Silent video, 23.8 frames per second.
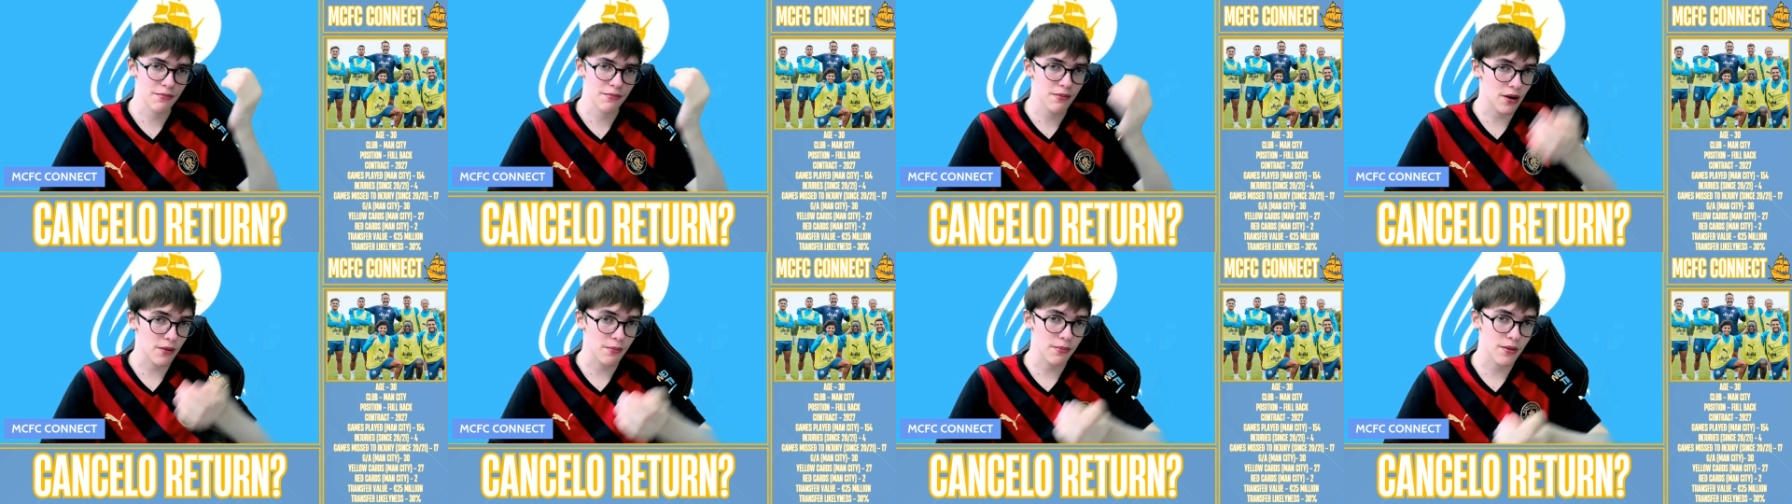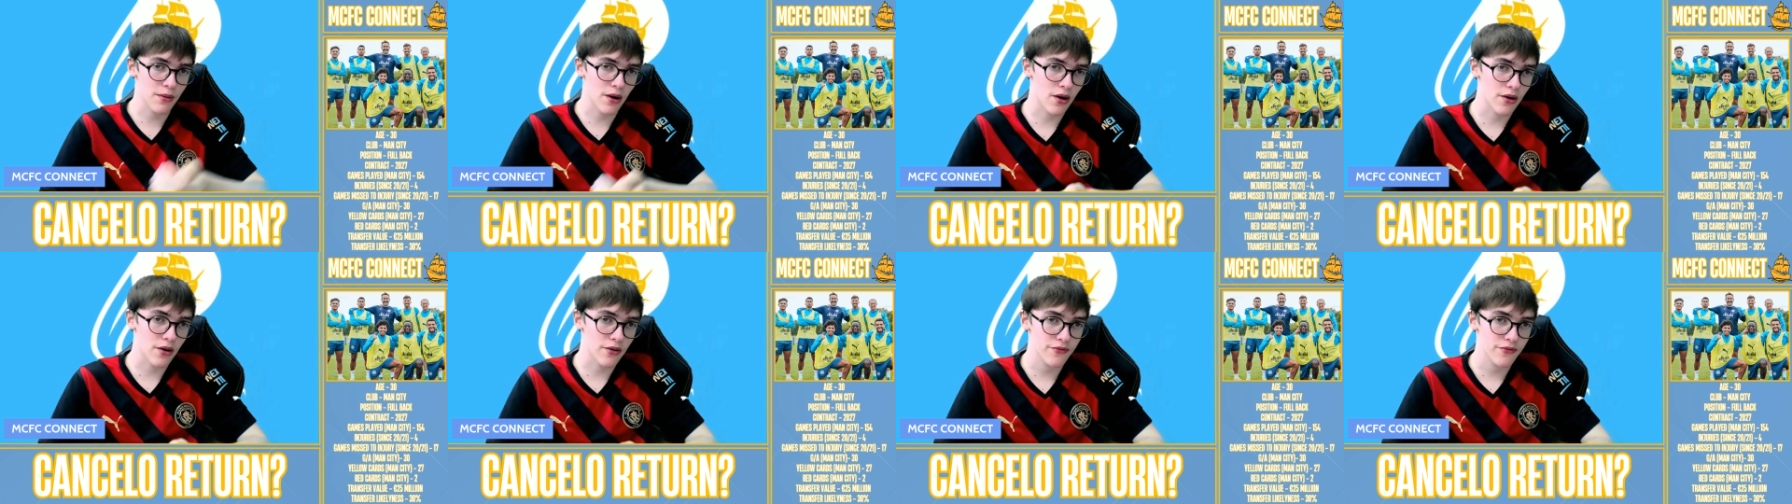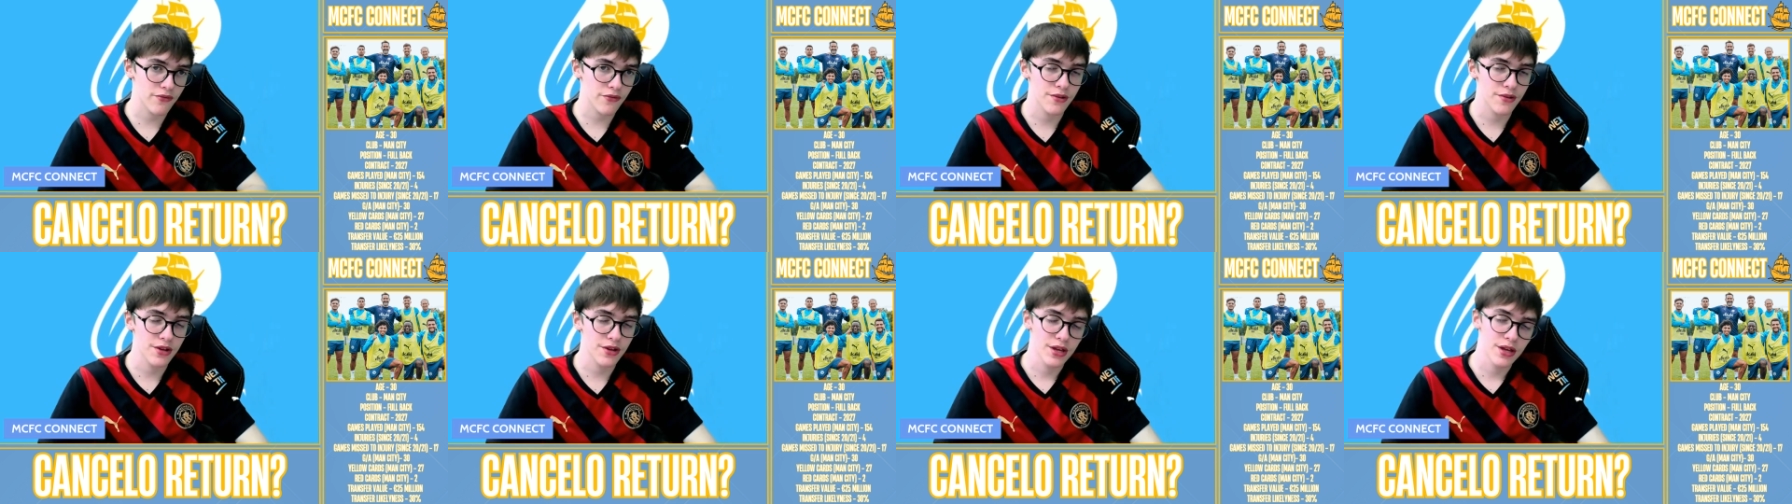pop
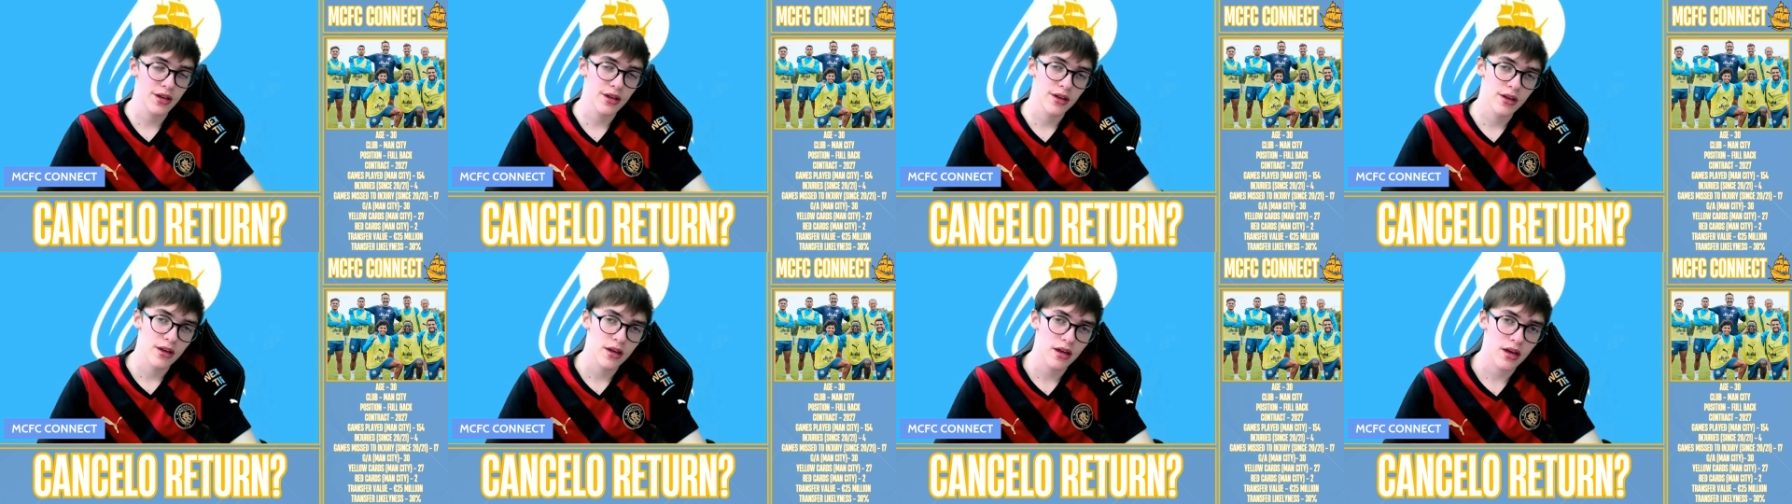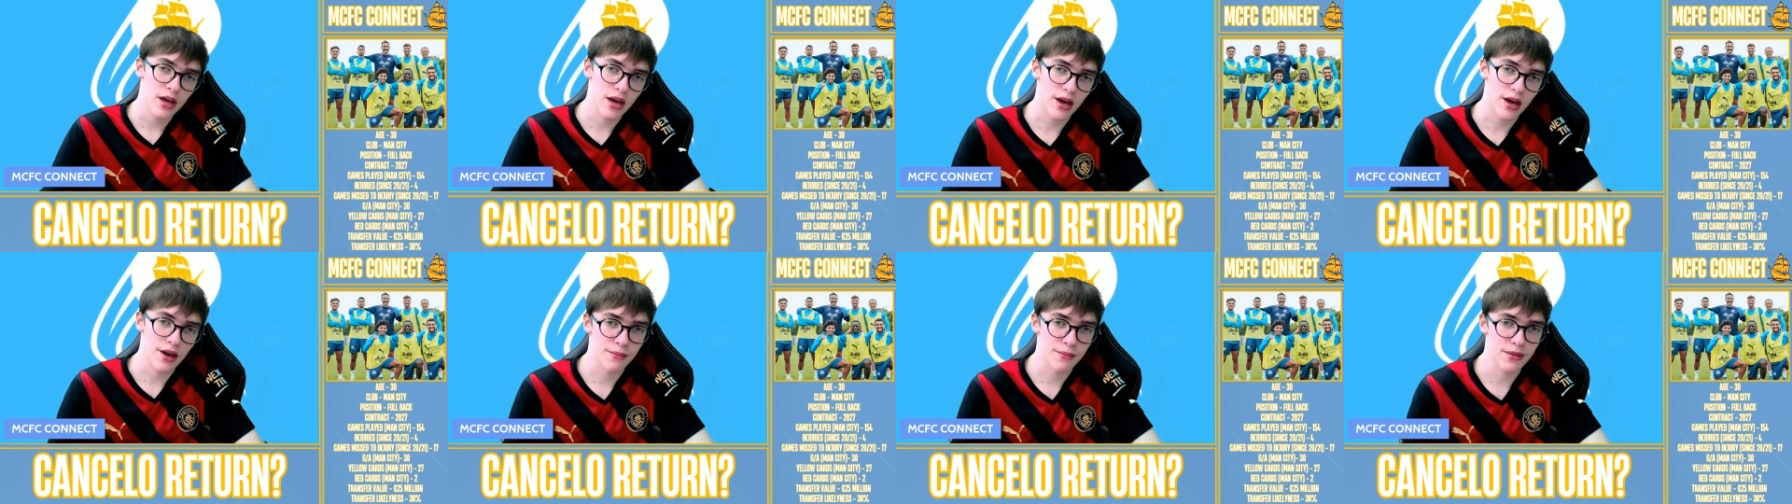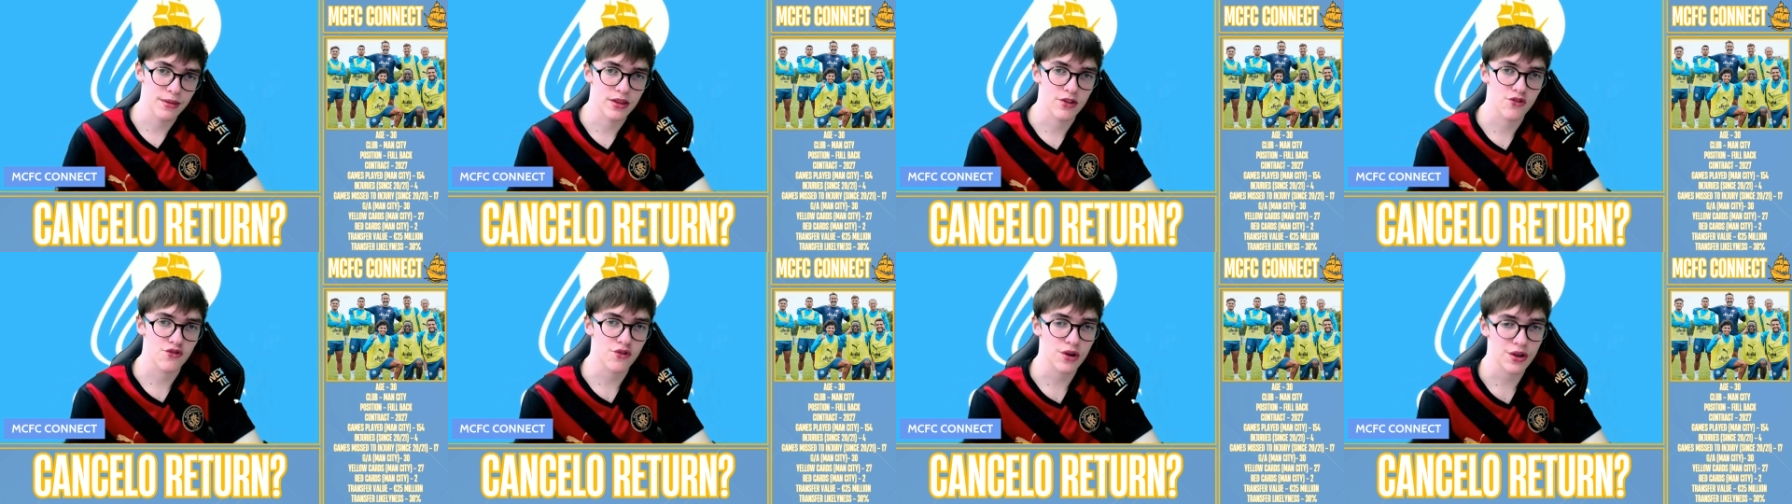off um, in
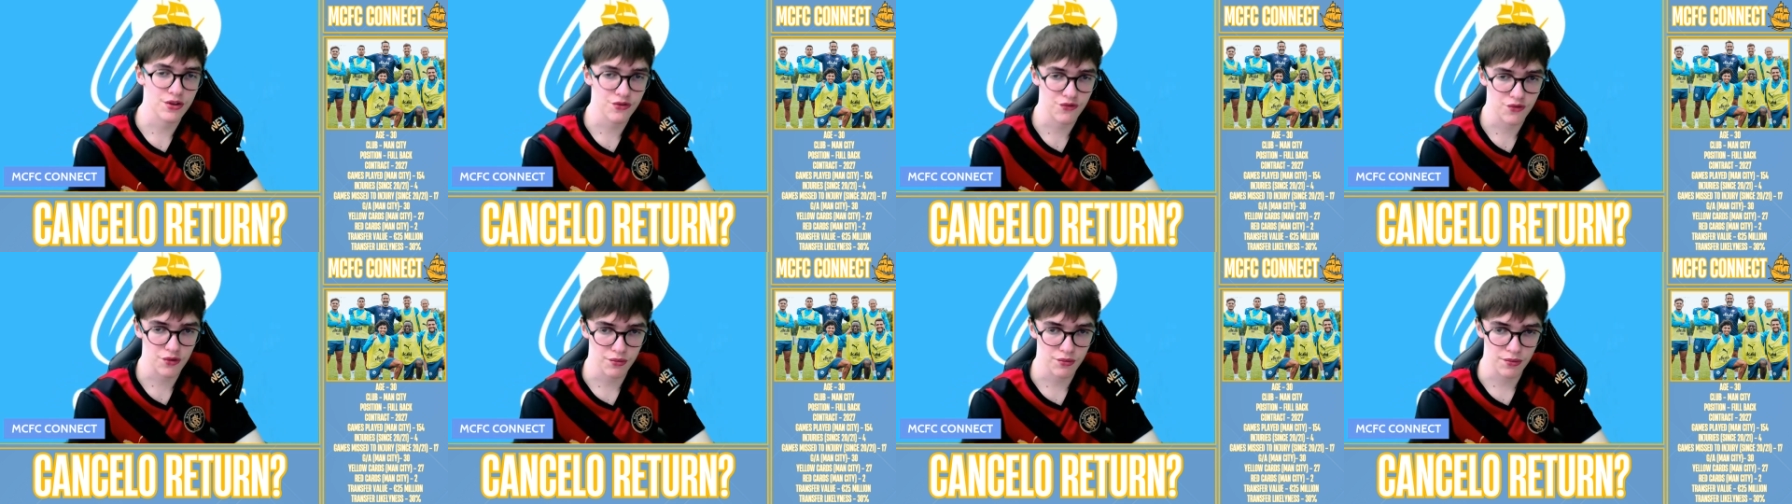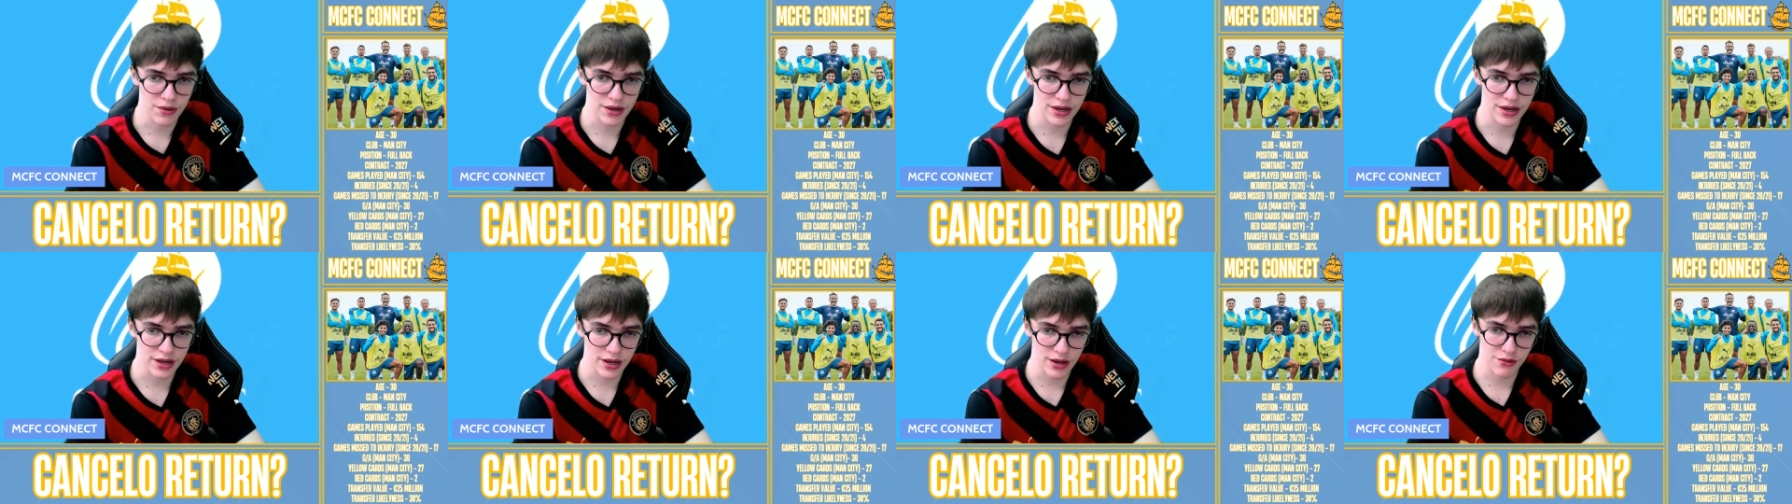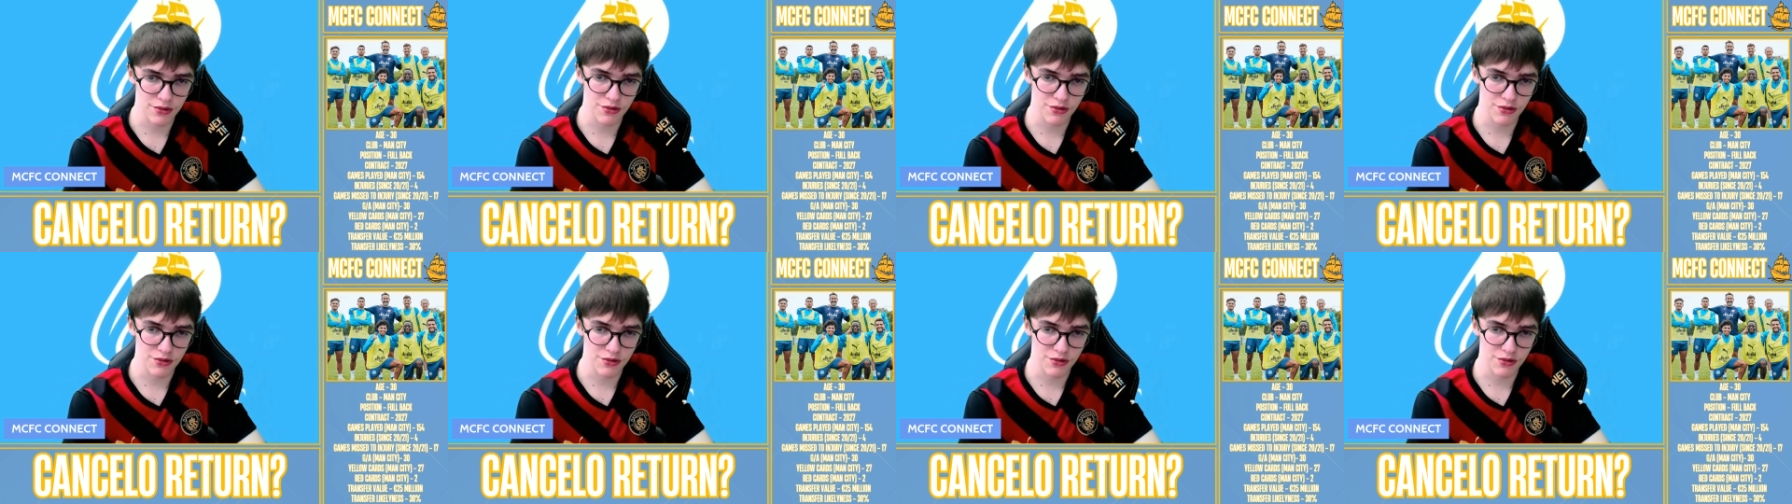the transfer window.